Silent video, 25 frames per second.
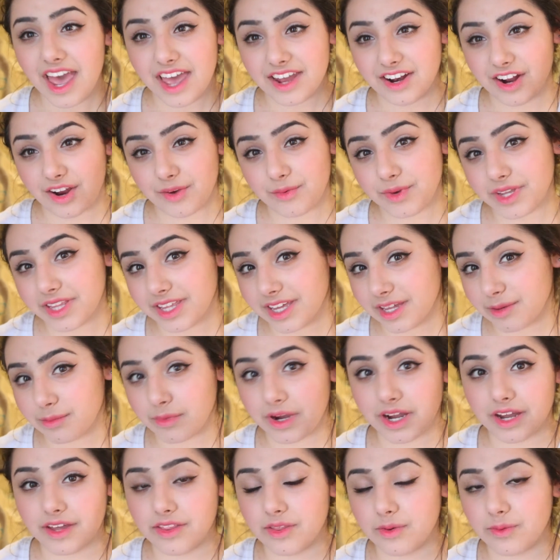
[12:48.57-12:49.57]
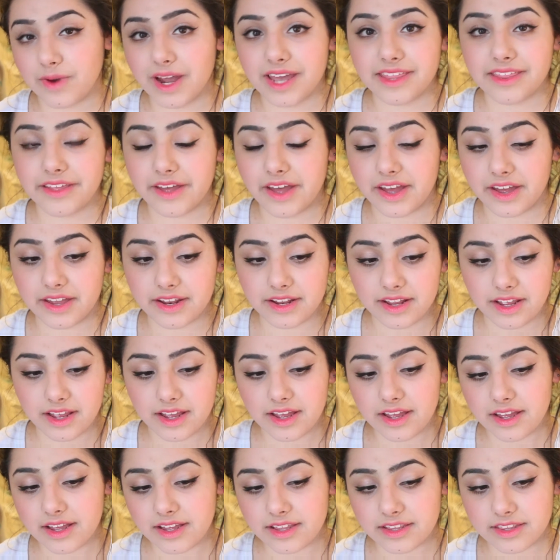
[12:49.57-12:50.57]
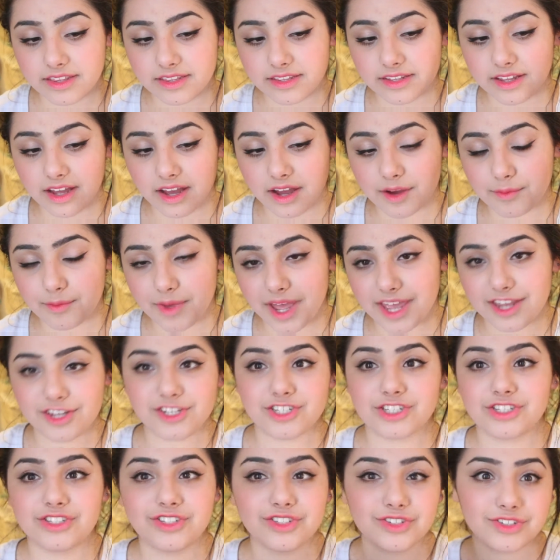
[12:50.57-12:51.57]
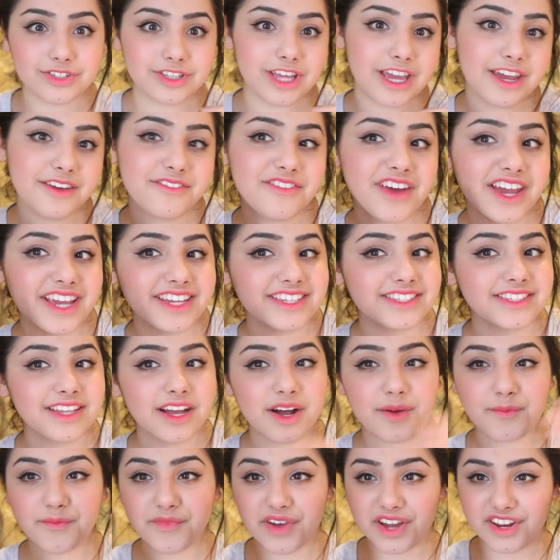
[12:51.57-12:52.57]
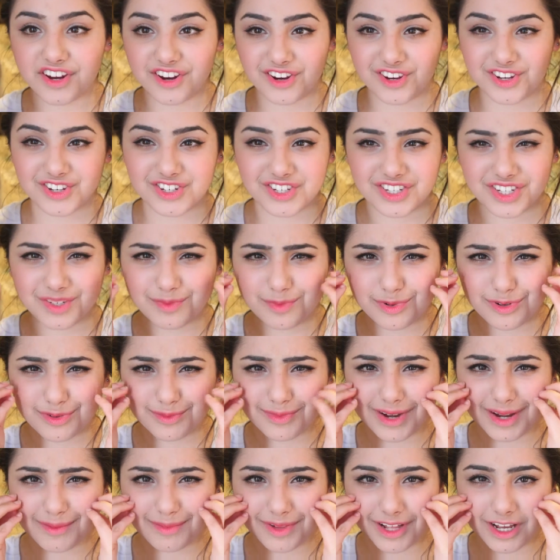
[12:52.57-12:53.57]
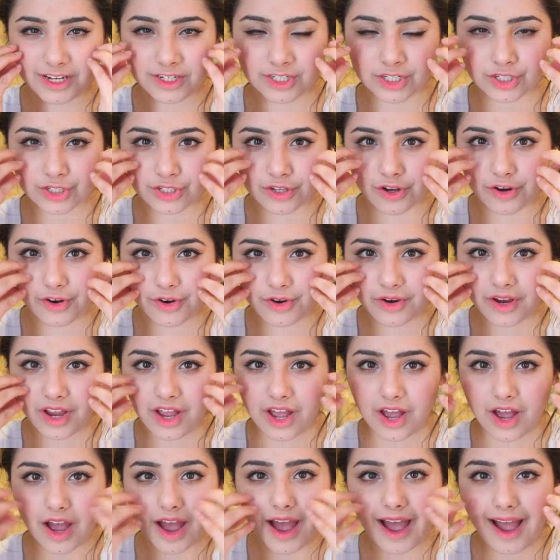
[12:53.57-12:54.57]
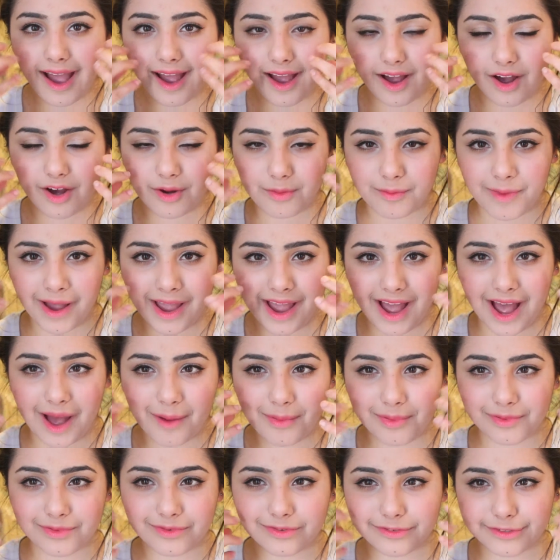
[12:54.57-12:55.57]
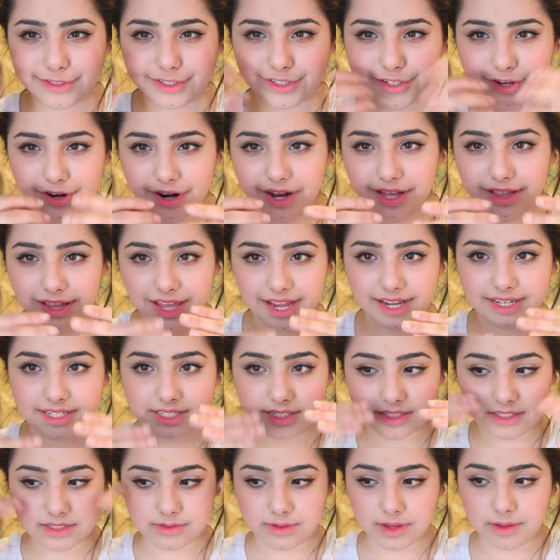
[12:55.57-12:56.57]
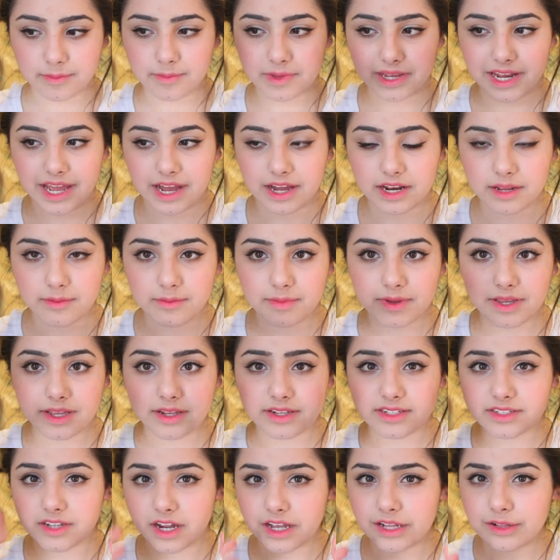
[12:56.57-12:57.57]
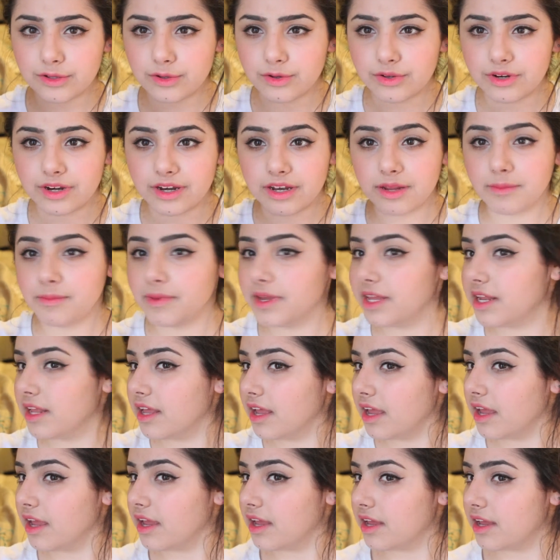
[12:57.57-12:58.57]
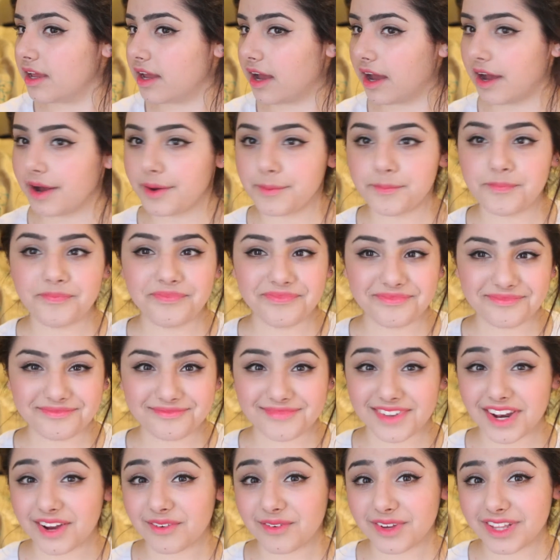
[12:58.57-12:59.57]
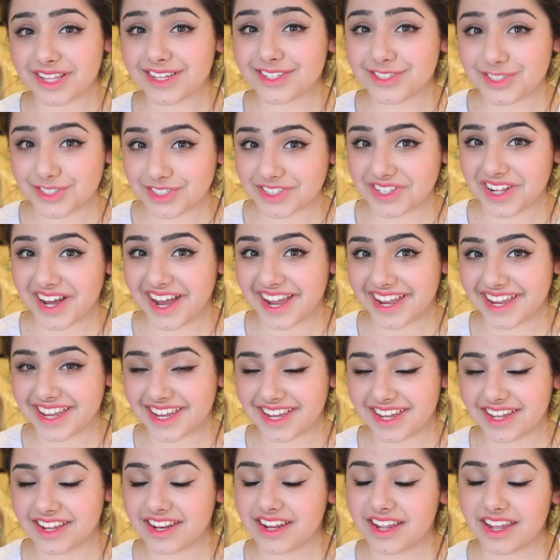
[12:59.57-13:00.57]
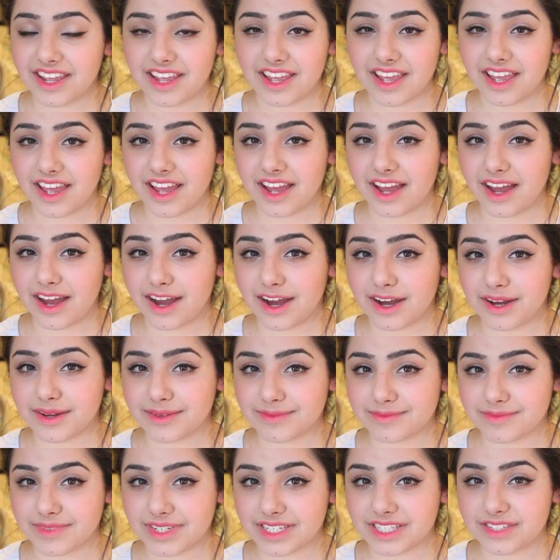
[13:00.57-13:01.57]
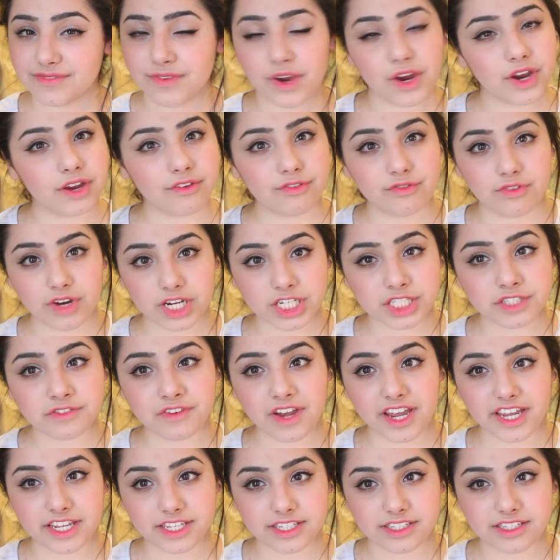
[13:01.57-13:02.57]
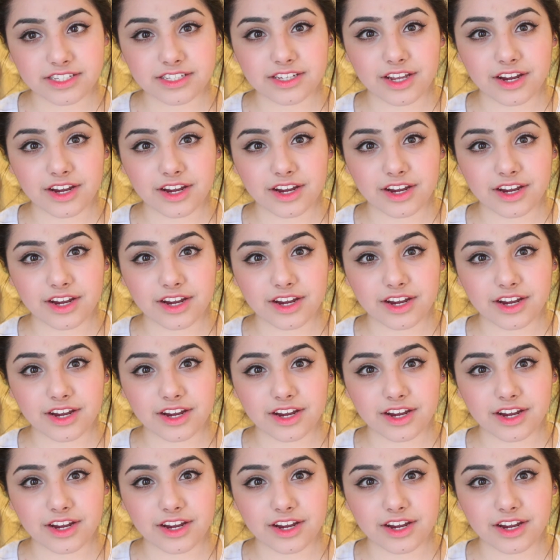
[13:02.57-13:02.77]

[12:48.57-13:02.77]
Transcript: And I really admire the way that Asians do their face. I don't usually put my blush so on my apples, you know, I like to sweep it out a bit, dilute it a bit, but I really do like it. It's very fresh faced.